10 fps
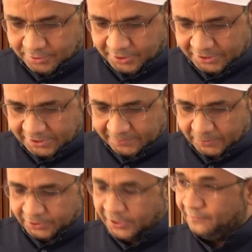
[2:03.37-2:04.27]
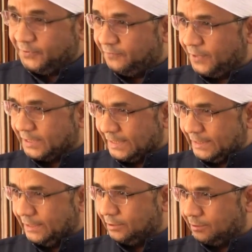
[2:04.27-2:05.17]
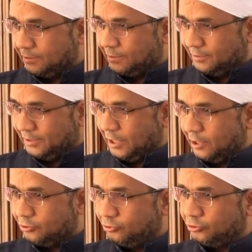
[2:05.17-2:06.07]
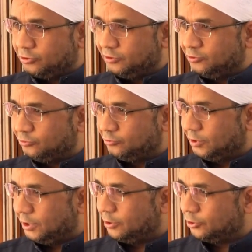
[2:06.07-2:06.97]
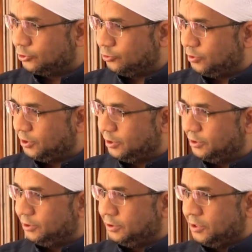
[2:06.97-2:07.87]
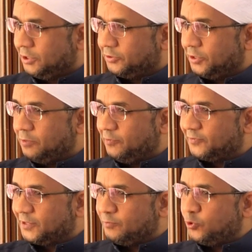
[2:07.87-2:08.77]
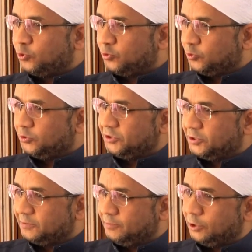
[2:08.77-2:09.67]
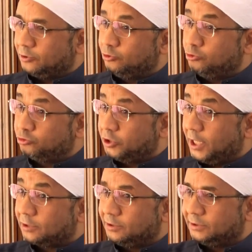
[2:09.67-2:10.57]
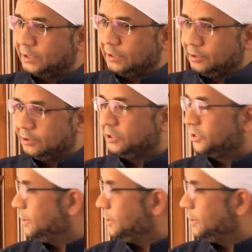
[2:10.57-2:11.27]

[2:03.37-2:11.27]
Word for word: disrespect, even if, as I said, they are not, you know, showing any type of support or disrespect. Don't react in the in the